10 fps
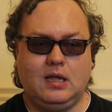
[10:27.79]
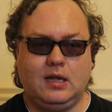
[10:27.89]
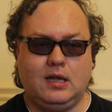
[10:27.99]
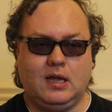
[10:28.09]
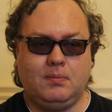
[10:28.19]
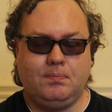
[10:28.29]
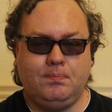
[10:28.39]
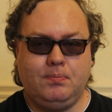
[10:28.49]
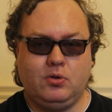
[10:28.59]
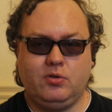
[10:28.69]
Uh,
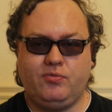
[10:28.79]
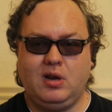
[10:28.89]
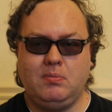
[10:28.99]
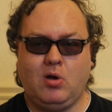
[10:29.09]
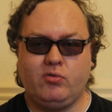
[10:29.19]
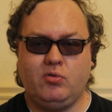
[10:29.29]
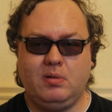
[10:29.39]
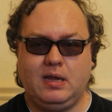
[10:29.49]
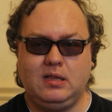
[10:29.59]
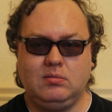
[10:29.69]
but the film Horror
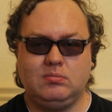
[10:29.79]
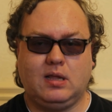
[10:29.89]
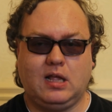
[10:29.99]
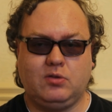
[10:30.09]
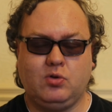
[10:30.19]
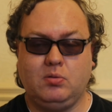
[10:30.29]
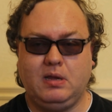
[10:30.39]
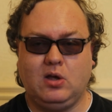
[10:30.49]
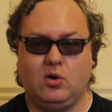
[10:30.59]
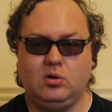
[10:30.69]
Mail, that's what it'll
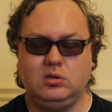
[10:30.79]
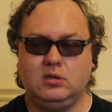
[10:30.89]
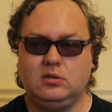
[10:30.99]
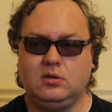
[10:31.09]
be called,